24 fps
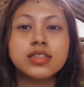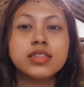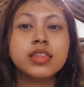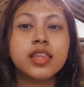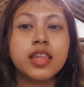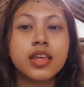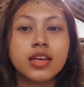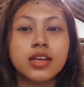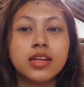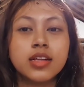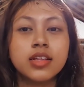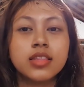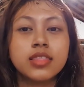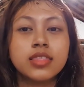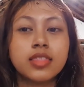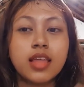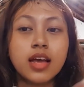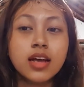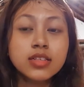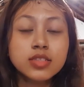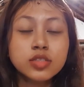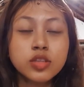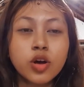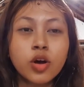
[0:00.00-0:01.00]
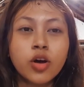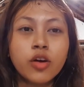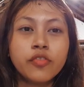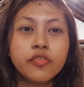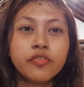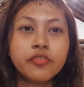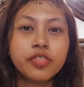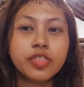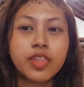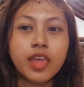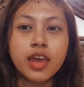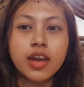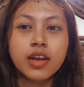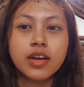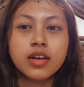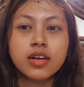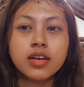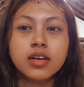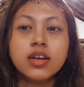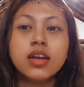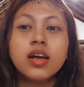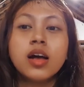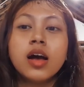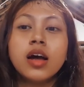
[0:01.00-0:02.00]
the task of
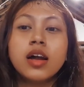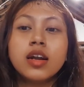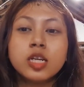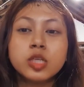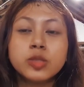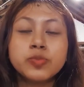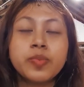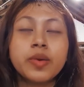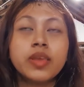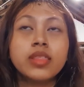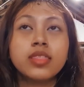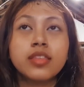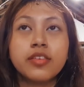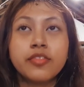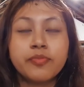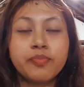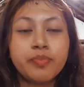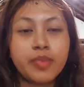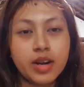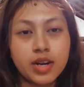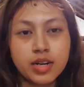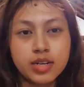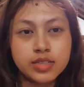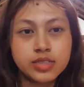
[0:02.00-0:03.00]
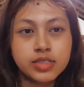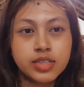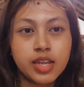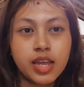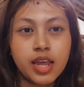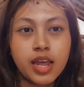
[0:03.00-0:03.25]
their respective part.